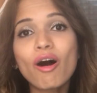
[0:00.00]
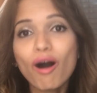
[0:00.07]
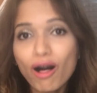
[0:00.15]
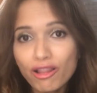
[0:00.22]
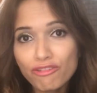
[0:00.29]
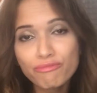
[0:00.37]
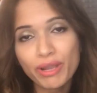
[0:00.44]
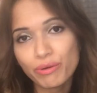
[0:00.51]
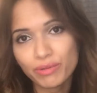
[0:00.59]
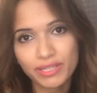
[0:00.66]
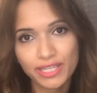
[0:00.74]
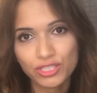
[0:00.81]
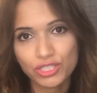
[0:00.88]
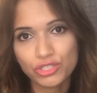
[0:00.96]
all of my
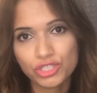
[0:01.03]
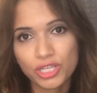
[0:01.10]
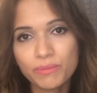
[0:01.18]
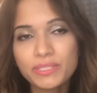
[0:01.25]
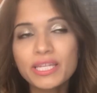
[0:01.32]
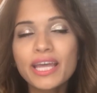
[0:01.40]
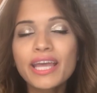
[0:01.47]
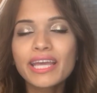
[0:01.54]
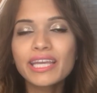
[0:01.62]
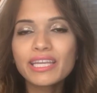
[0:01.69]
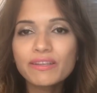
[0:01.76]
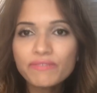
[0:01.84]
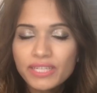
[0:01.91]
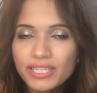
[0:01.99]
relationships
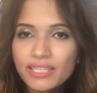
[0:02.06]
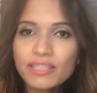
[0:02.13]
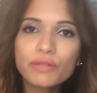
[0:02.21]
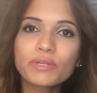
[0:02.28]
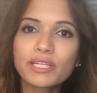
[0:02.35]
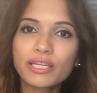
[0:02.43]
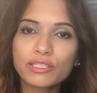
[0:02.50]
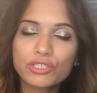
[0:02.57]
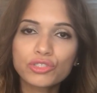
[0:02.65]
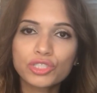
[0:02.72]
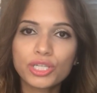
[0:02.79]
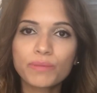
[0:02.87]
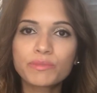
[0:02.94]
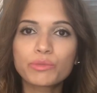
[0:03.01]
even in the
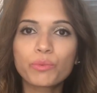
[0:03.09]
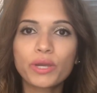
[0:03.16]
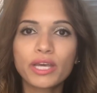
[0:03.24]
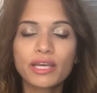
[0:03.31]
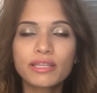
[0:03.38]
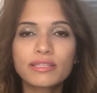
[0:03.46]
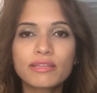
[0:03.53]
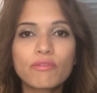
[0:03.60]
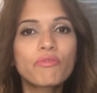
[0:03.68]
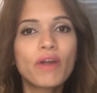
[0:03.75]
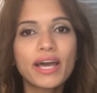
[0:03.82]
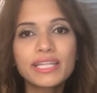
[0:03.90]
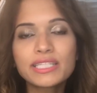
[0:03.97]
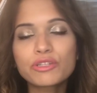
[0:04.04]
relationships with
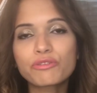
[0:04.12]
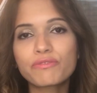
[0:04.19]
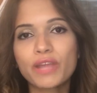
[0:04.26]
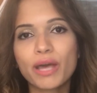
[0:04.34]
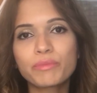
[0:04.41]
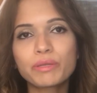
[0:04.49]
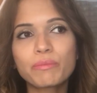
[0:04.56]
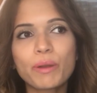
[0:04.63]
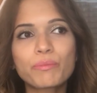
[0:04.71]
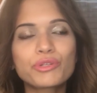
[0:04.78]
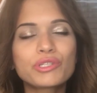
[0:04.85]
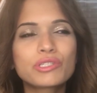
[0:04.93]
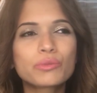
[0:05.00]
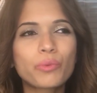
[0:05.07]
friends or family
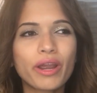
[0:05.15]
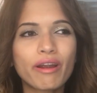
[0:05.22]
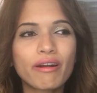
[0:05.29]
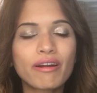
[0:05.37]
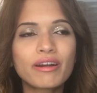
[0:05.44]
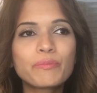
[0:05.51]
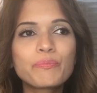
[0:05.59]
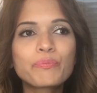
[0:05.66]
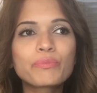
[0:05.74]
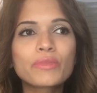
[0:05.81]
members where